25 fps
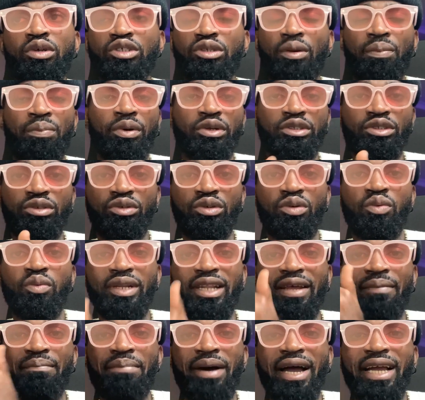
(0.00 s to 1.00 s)
supporting you
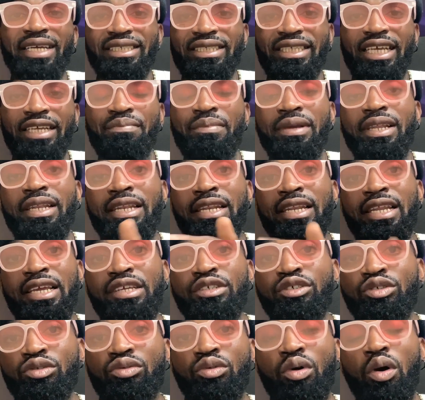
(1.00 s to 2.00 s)
with the bank statement
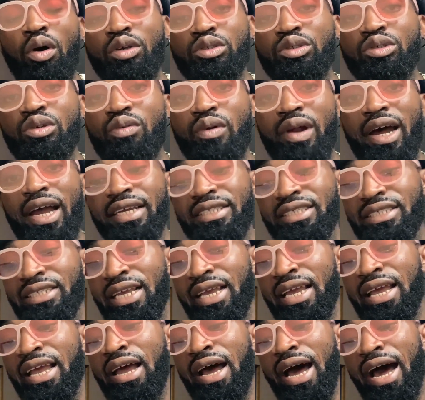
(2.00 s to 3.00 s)
needs to also write
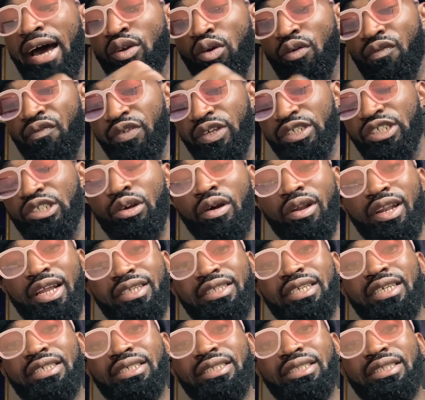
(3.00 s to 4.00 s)
an official
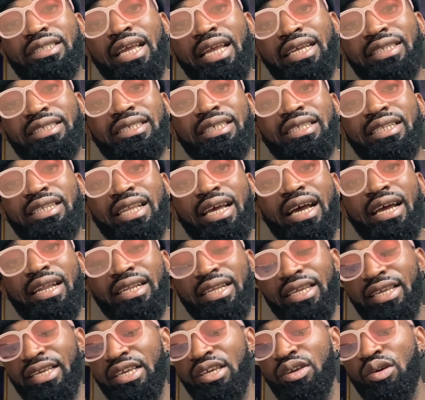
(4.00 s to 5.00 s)
letter stating
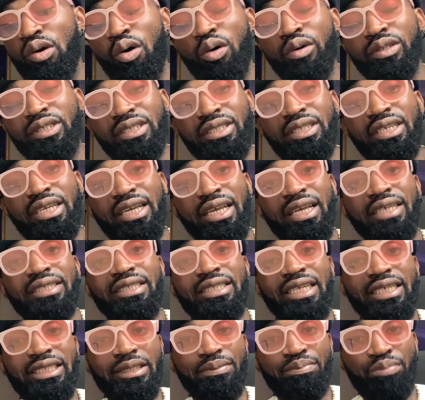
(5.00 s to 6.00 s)
that he or she is
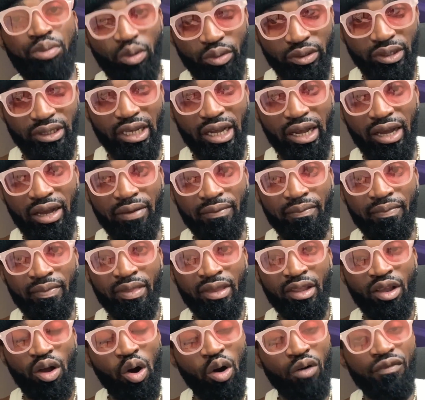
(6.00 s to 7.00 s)
the sponsor
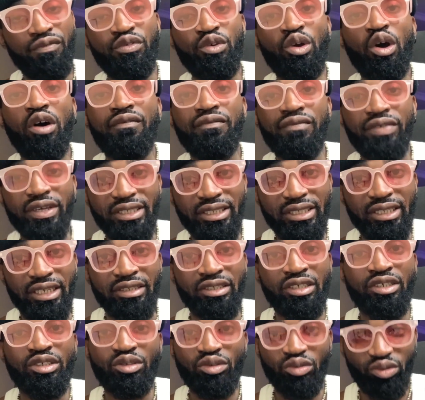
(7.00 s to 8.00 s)
of your
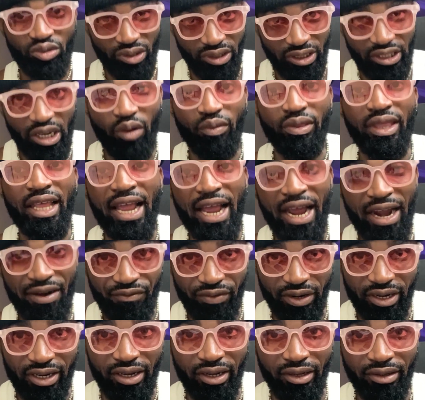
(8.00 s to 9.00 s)
visit to South
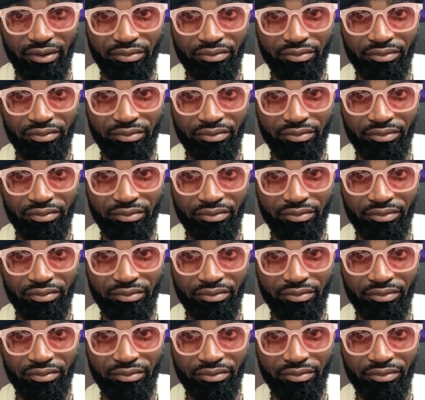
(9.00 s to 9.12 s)
Africa.